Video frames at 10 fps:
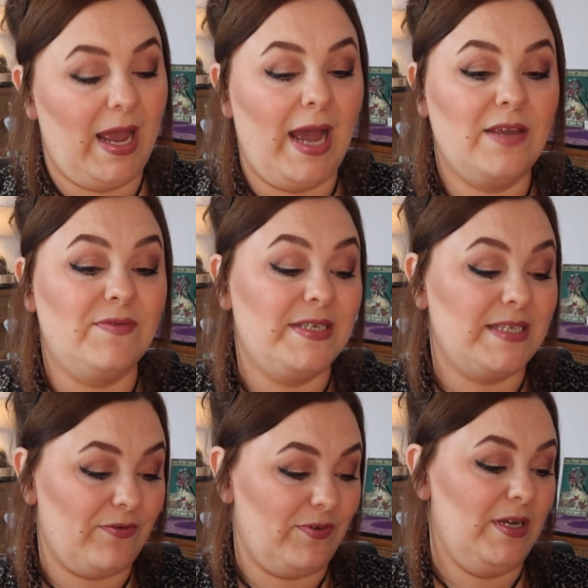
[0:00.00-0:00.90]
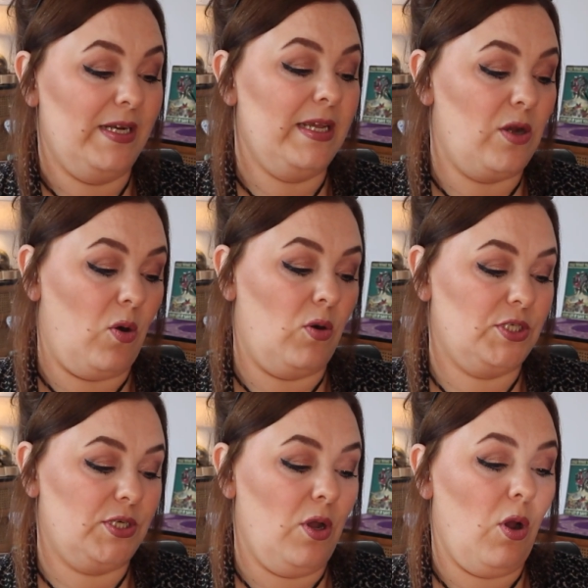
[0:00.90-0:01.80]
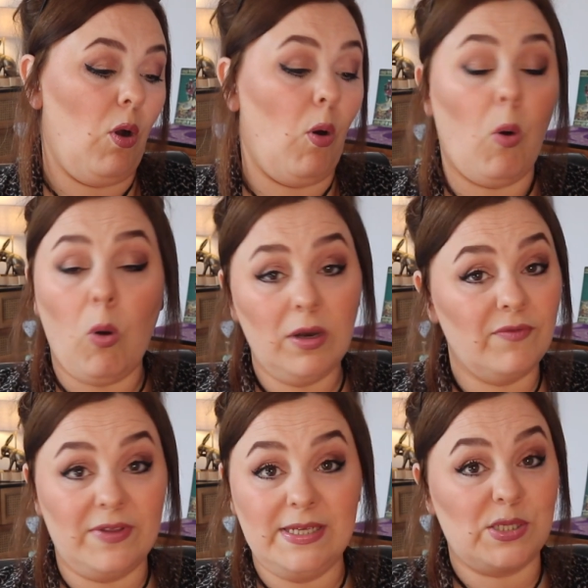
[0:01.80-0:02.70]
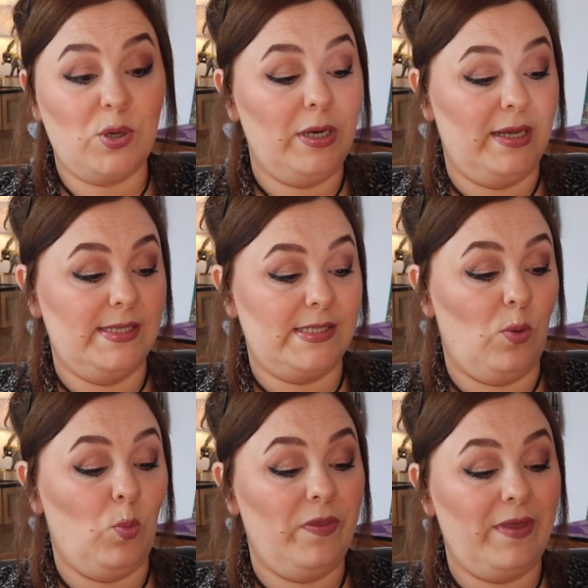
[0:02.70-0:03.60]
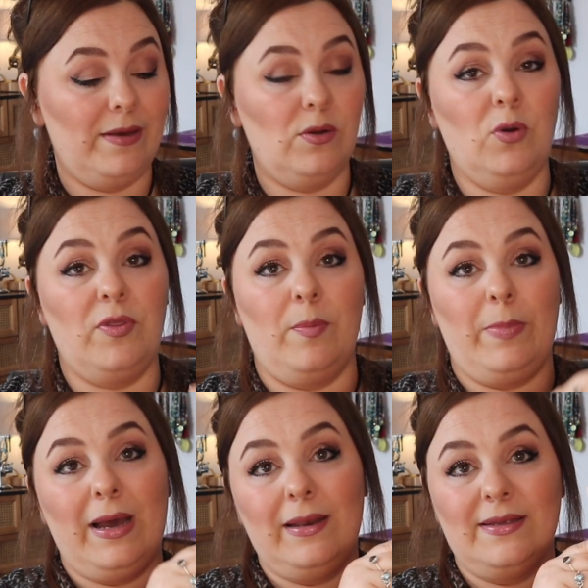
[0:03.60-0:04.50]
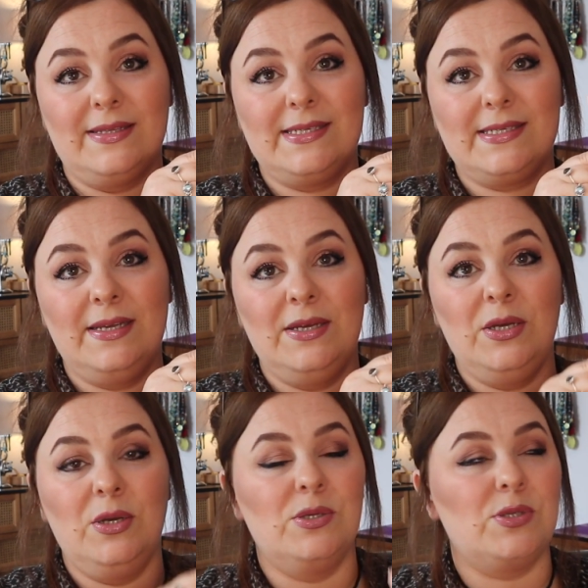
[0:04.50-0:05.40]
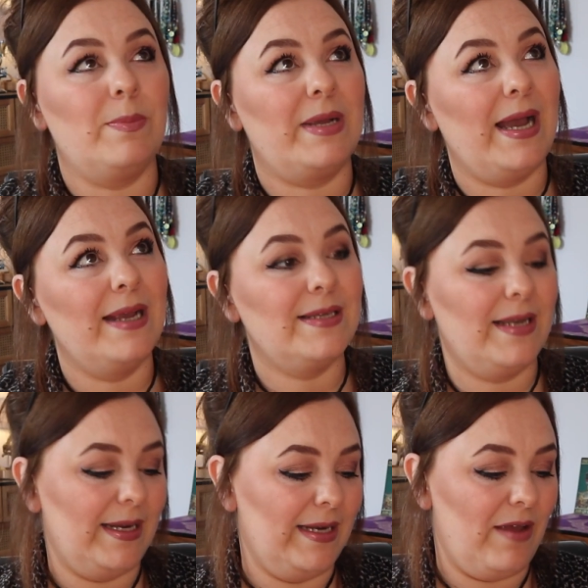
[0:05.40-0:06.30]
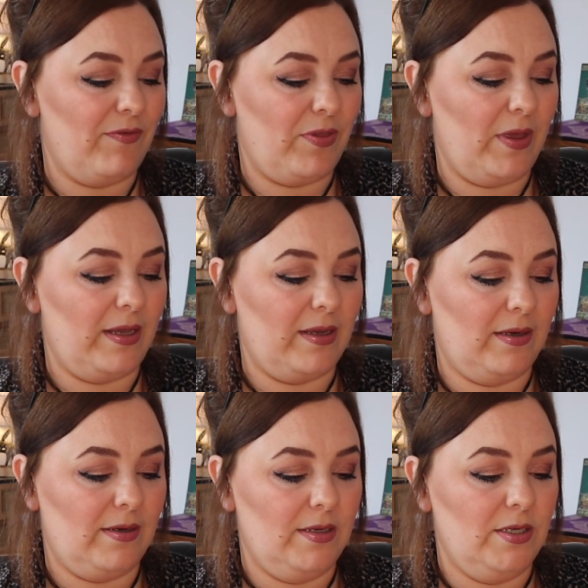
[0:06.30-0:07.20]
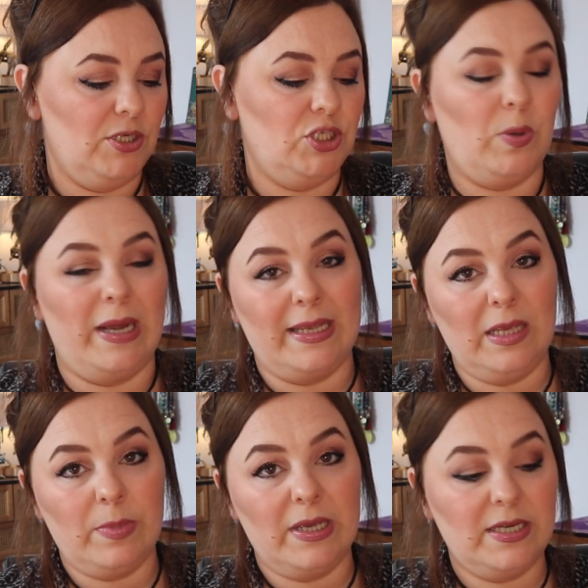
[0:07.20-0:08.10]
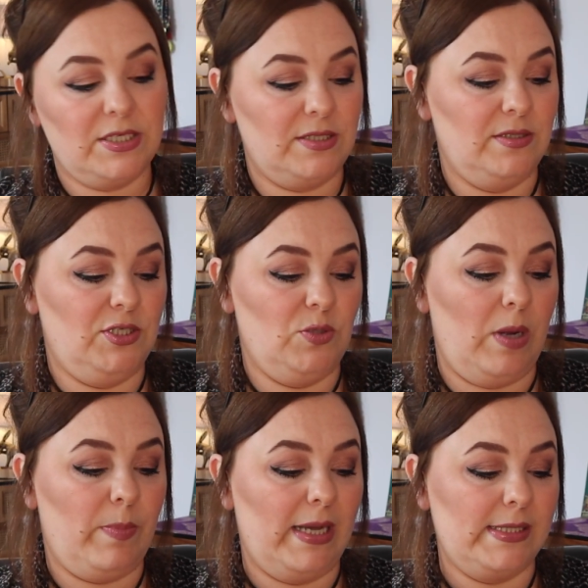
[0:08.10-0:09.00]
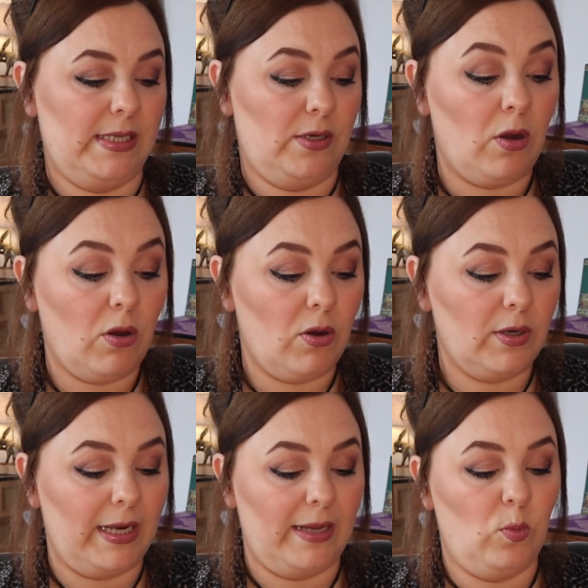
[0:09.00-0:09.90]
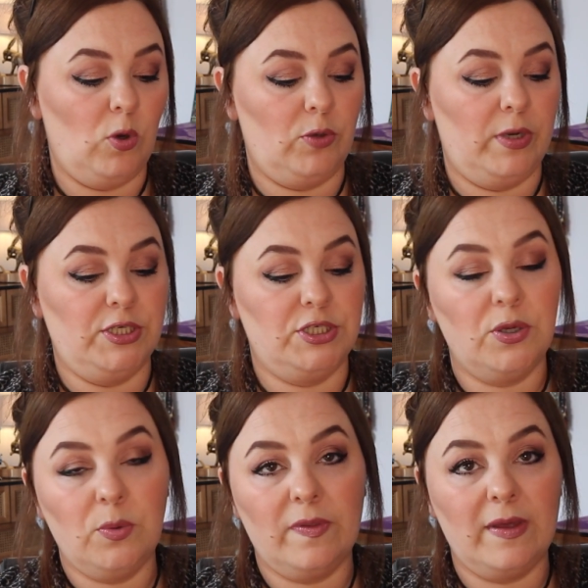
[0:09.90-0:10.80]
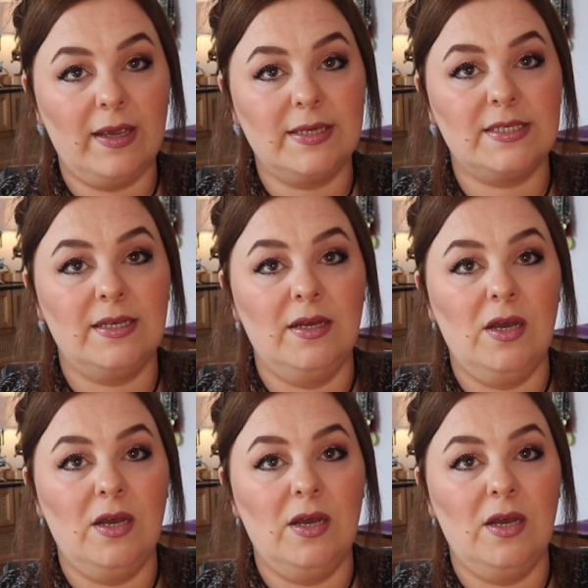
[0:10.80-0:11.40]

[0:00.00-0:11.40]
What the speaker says: I have definitely got all of these colours within other palettes. So I'm kind of like left thinking, do I keep it? Do I pass it on? Like, what do I do with it?